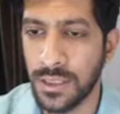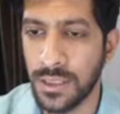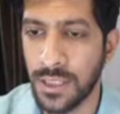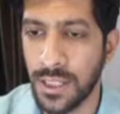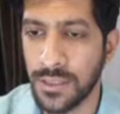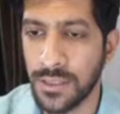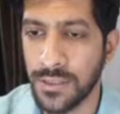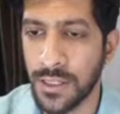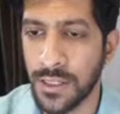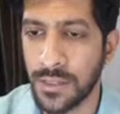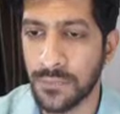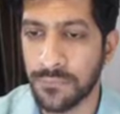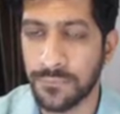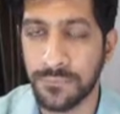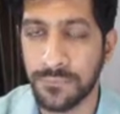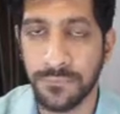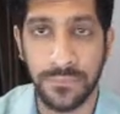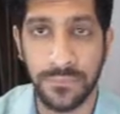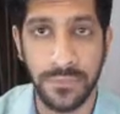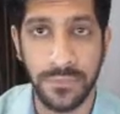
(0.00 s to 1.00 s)
and F.
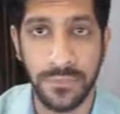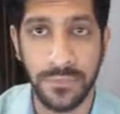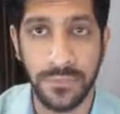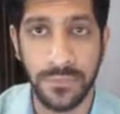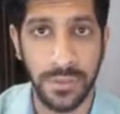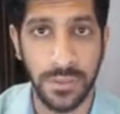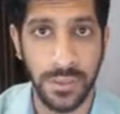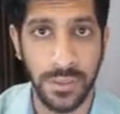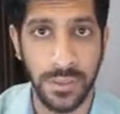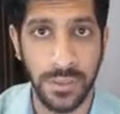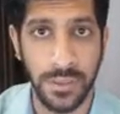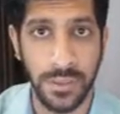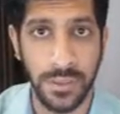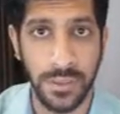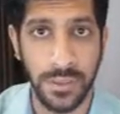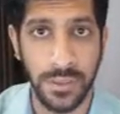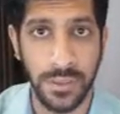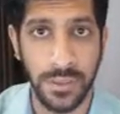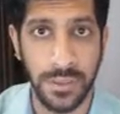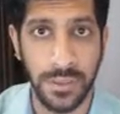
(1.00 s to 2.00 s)

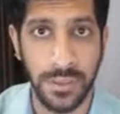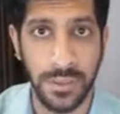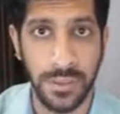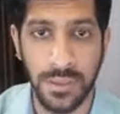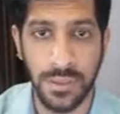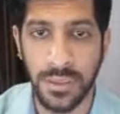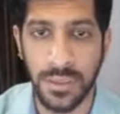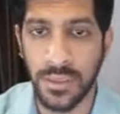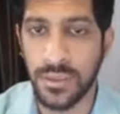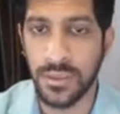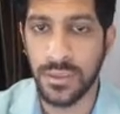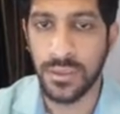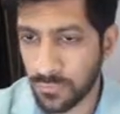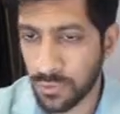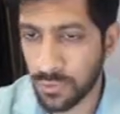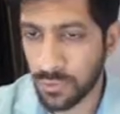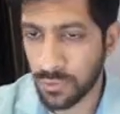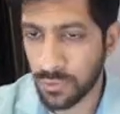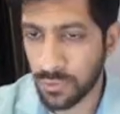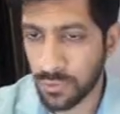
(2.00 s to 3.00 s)
So here
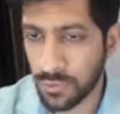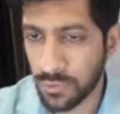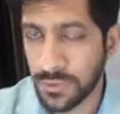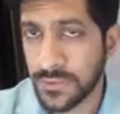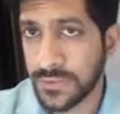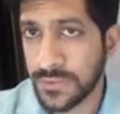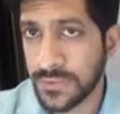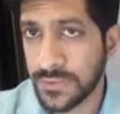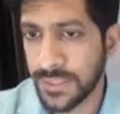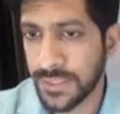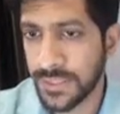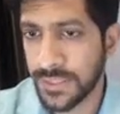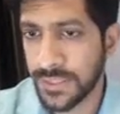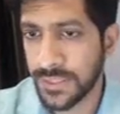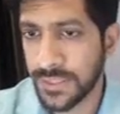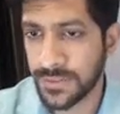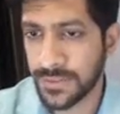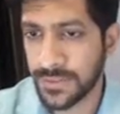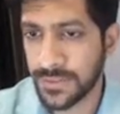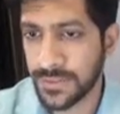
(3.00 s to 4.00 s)
what it states that,
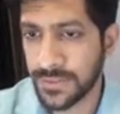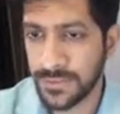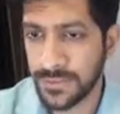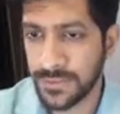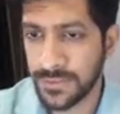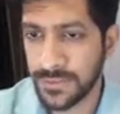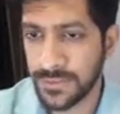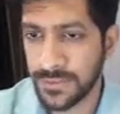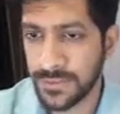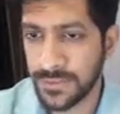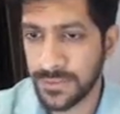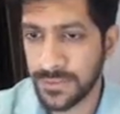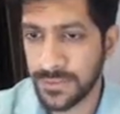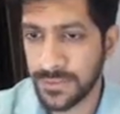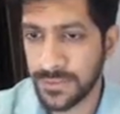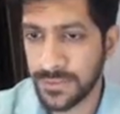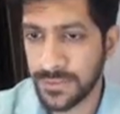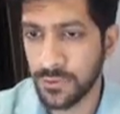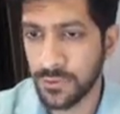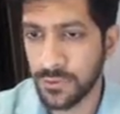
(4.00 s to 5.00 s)
suppose the
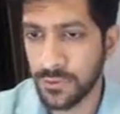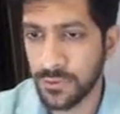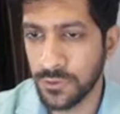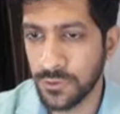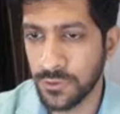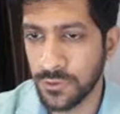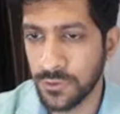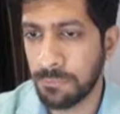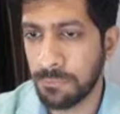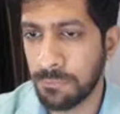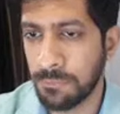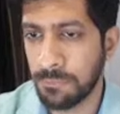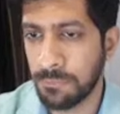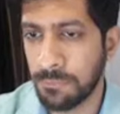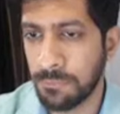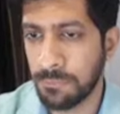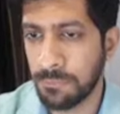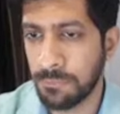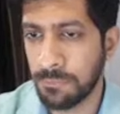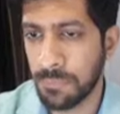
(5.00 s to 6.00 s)
planet now is at the
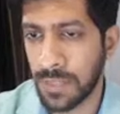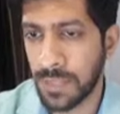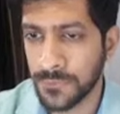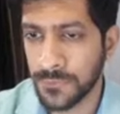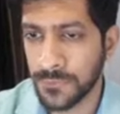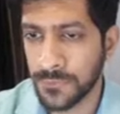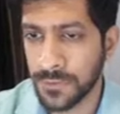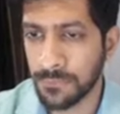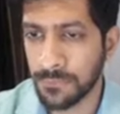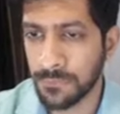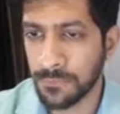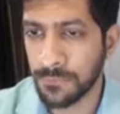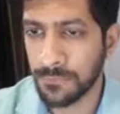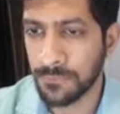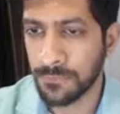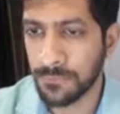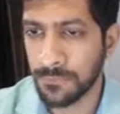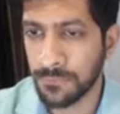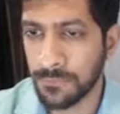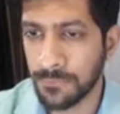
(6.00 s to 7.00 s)
position A.
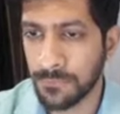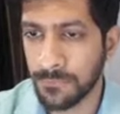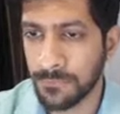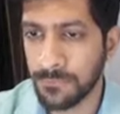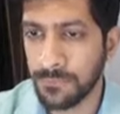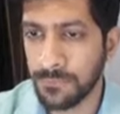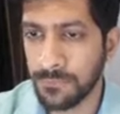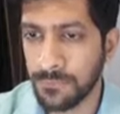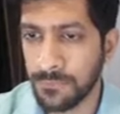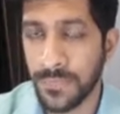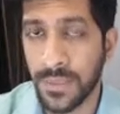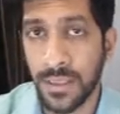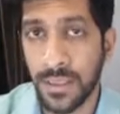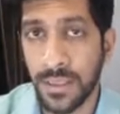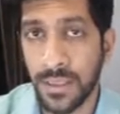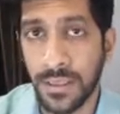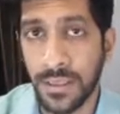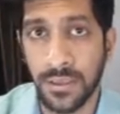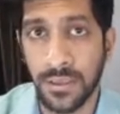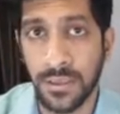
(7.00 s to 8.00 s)
Now this
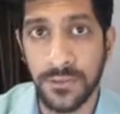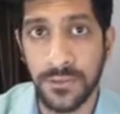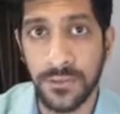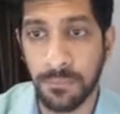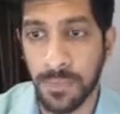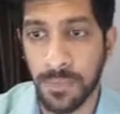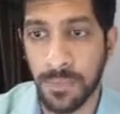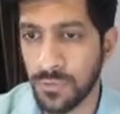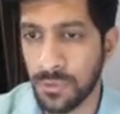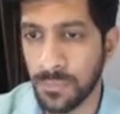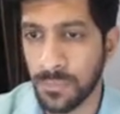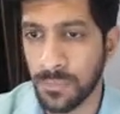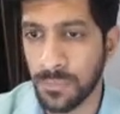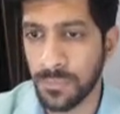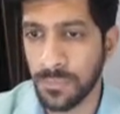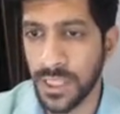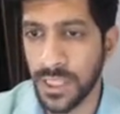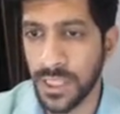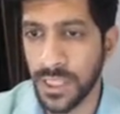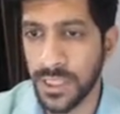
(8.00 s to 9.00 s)
planet is going from
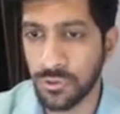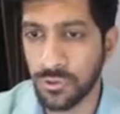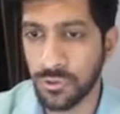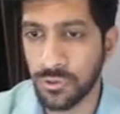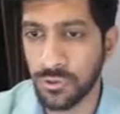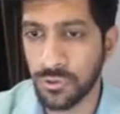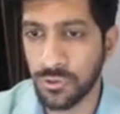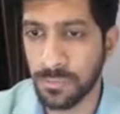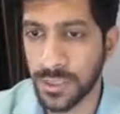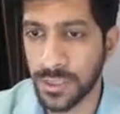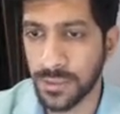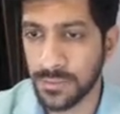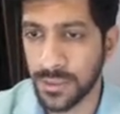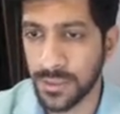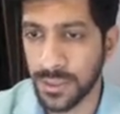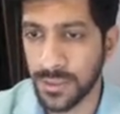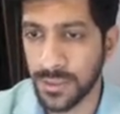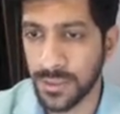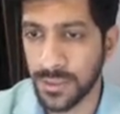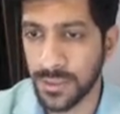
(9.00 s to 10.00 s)
A to B,
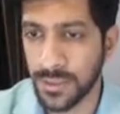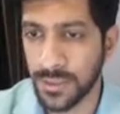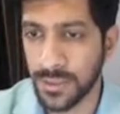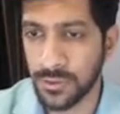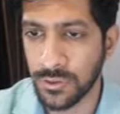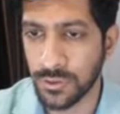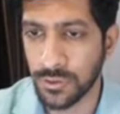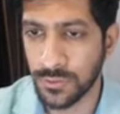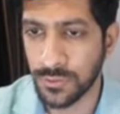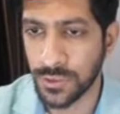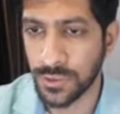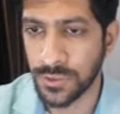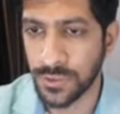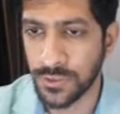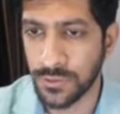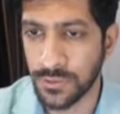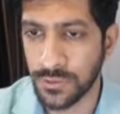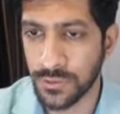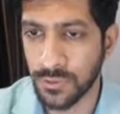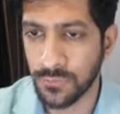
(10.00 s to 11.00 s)
and it goes
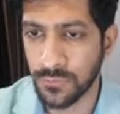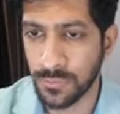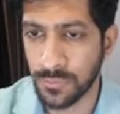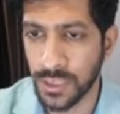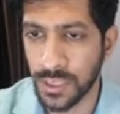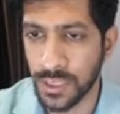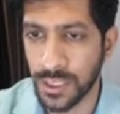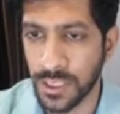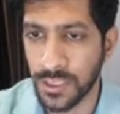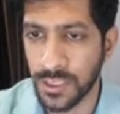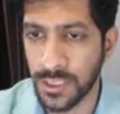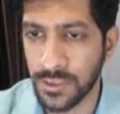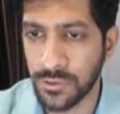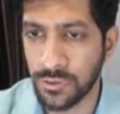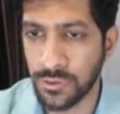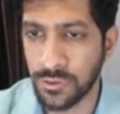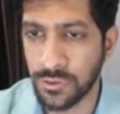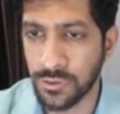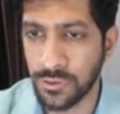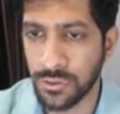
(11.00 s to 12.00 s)
from A
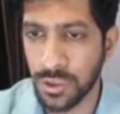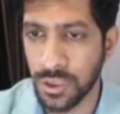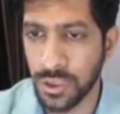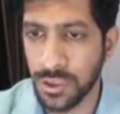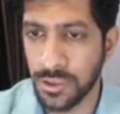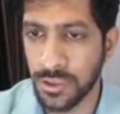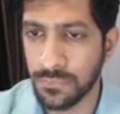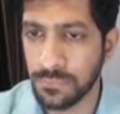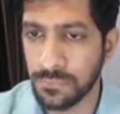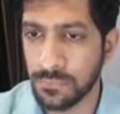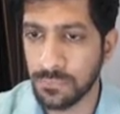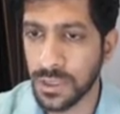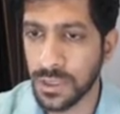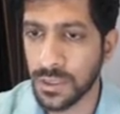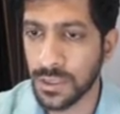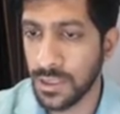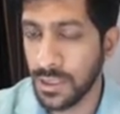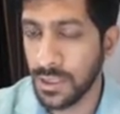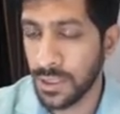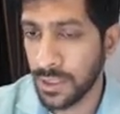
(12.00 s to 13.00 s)
to B.
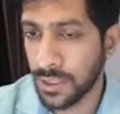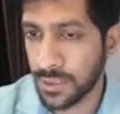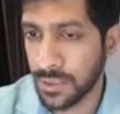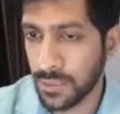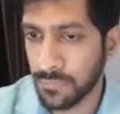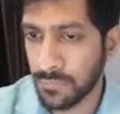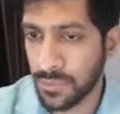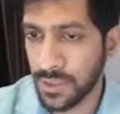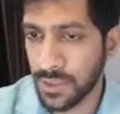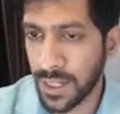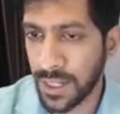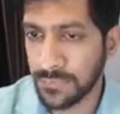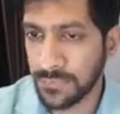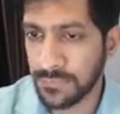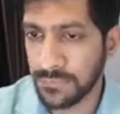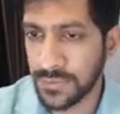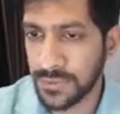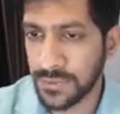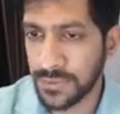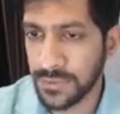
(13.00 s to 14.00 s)
Now we
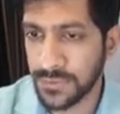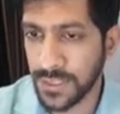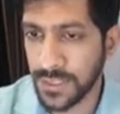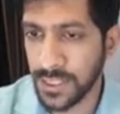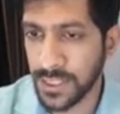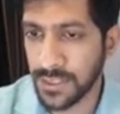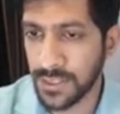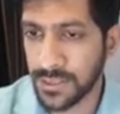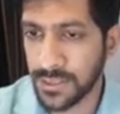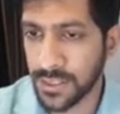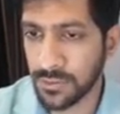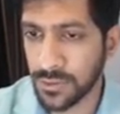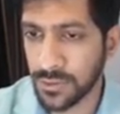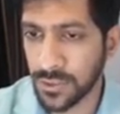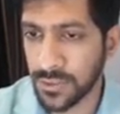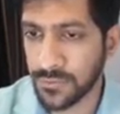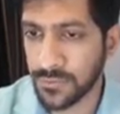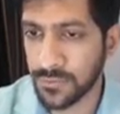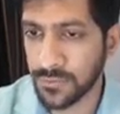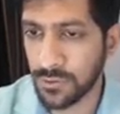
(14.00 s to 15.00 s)
have this area,
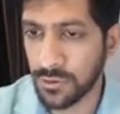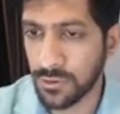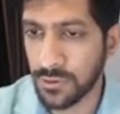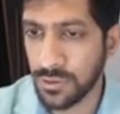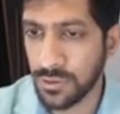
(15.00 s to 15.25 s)
okay? So